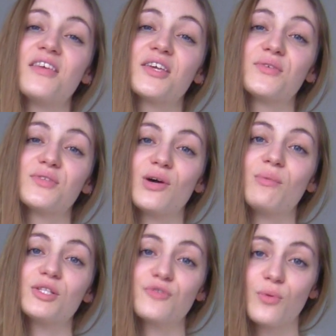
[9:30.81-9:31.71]
Thank you so
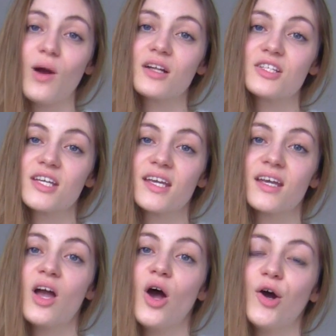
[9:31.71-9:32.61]
much for
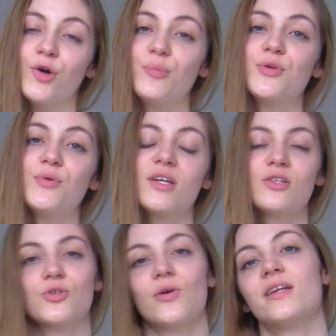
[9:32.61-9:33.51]
watching. Hope you
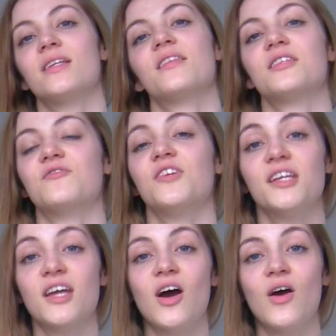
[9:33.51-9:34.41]
enjoyed this
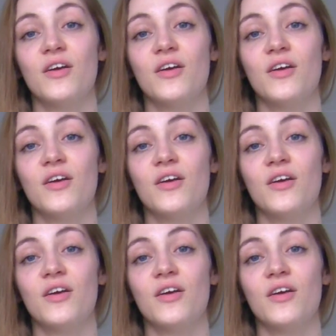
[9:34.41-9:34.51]
video.